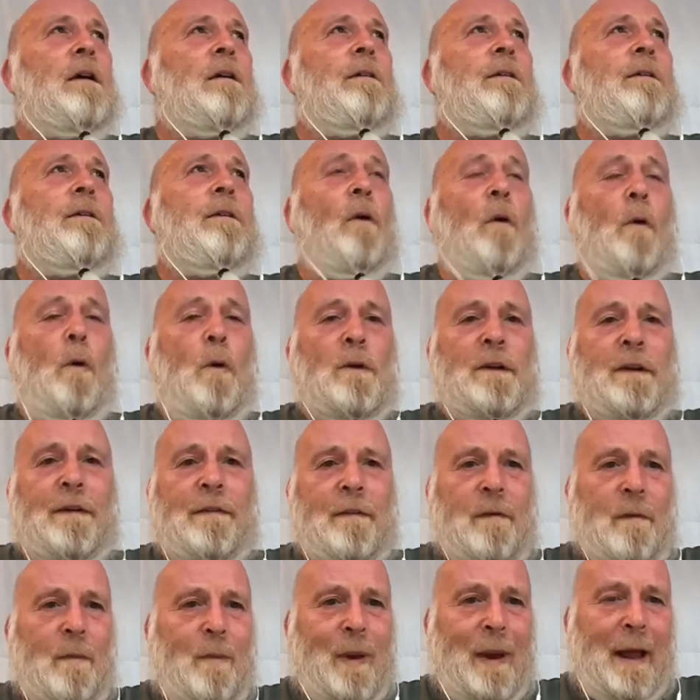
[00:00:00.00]
4
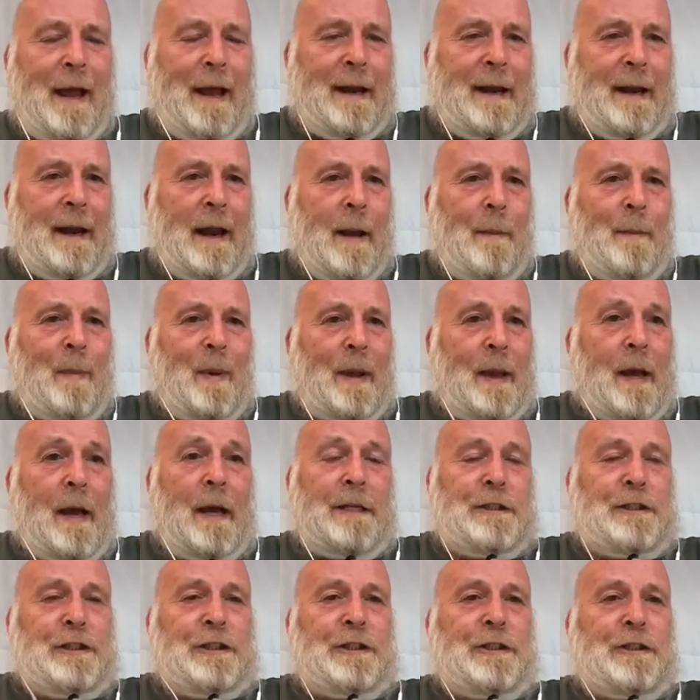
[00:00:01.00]
different planning
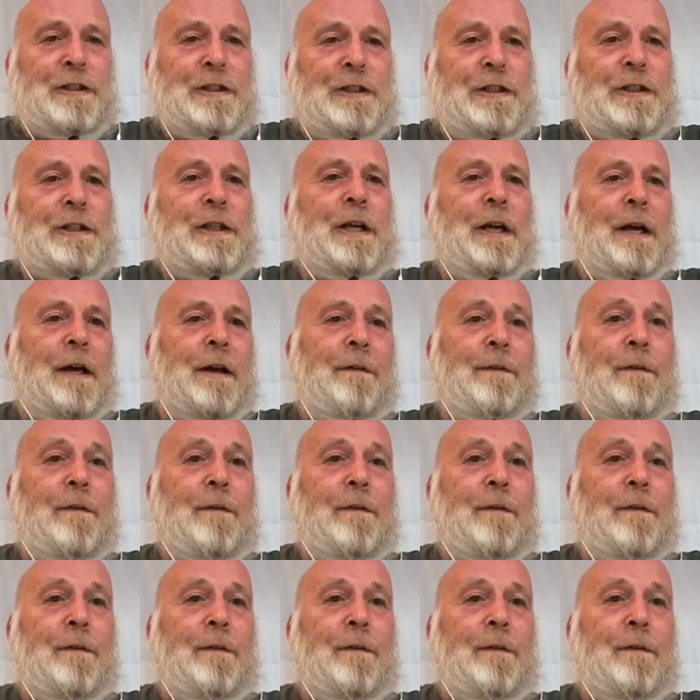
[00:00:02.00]
applications,